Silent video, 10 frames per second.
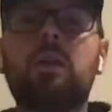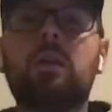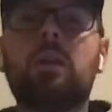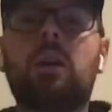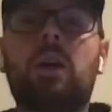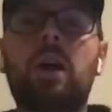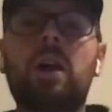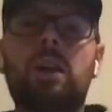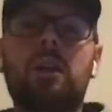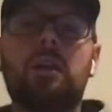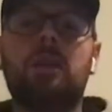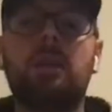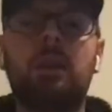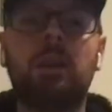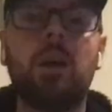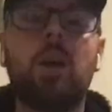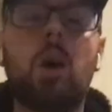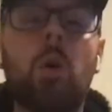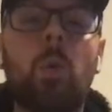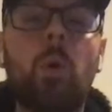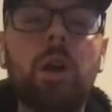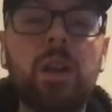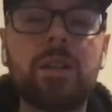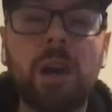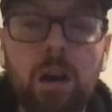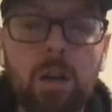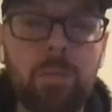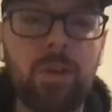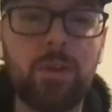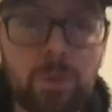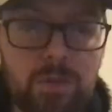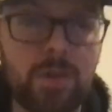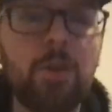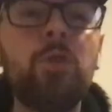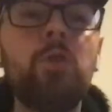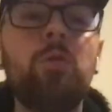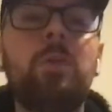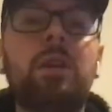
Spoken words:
All right. What is up, YouTube?